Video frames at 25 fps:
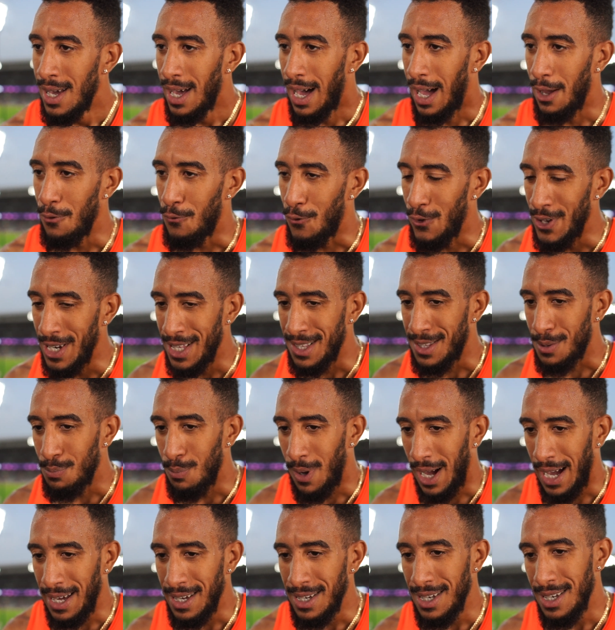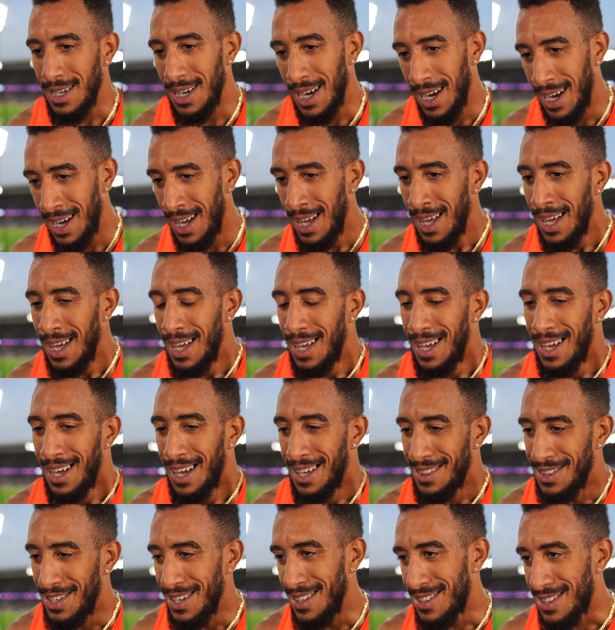I finished my
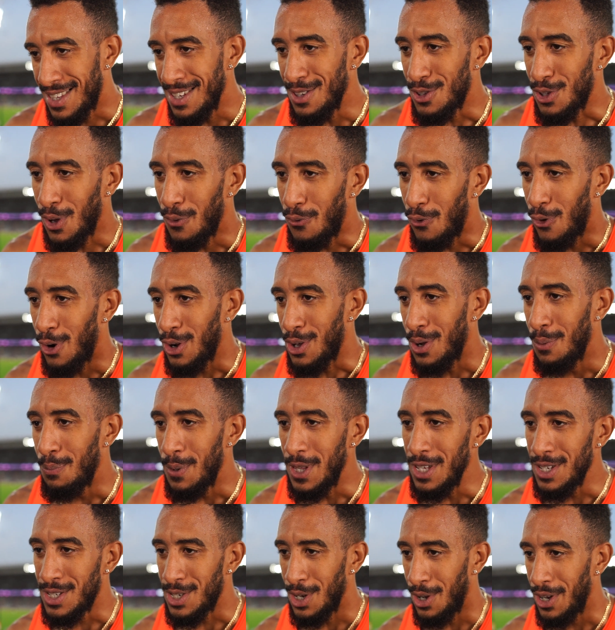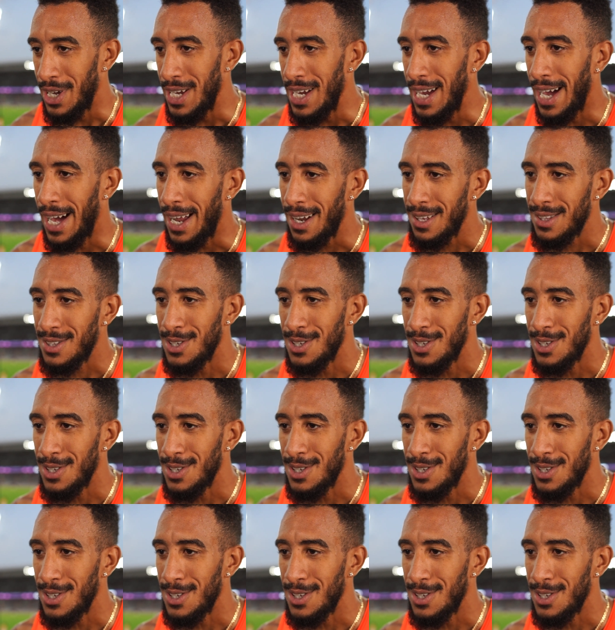this season for competition here,